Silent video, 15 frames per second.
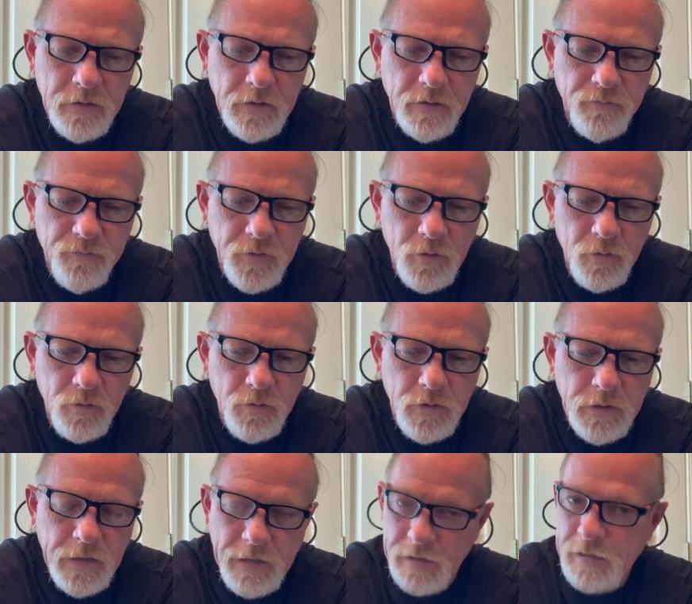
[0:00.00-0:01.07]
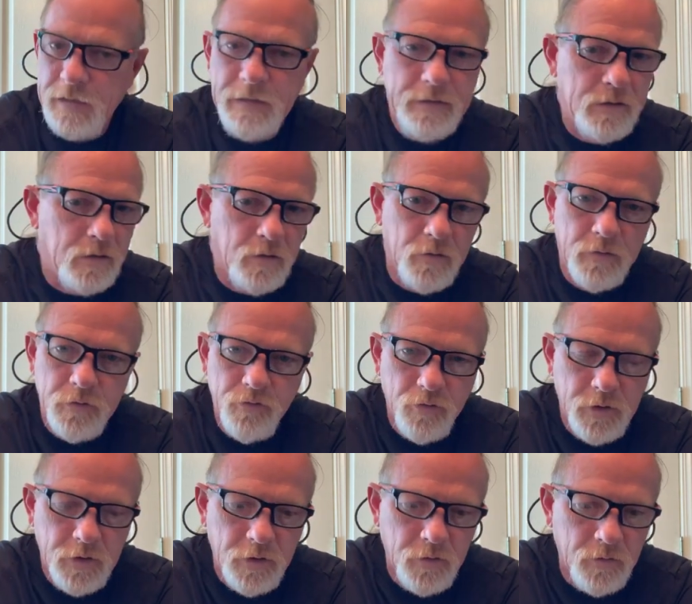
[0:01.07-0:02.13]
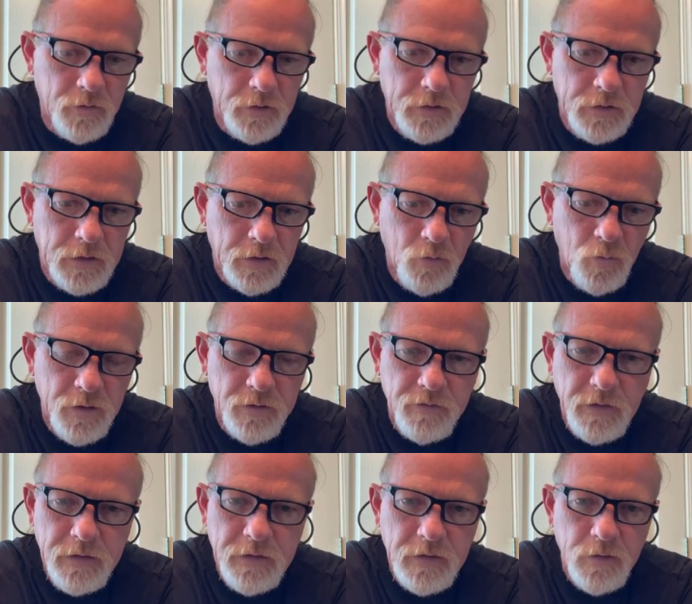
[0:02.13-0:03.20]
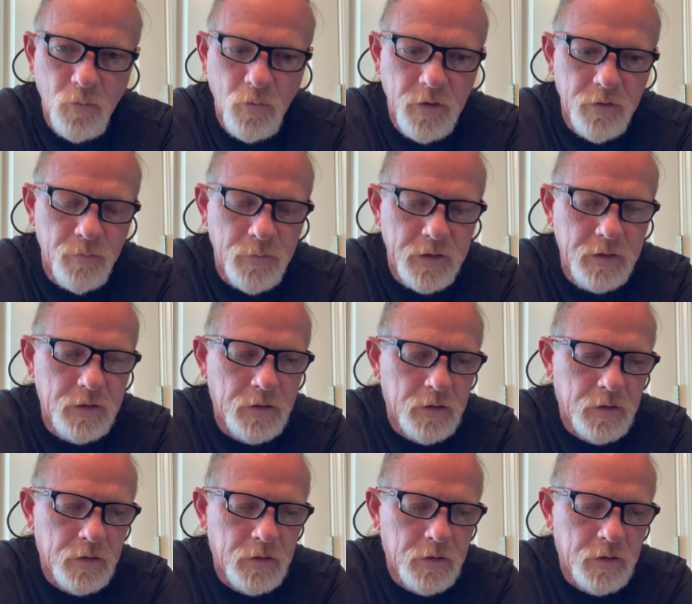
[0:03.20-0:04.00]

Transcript: and the food that I hated on the trail and I quit taking it with me.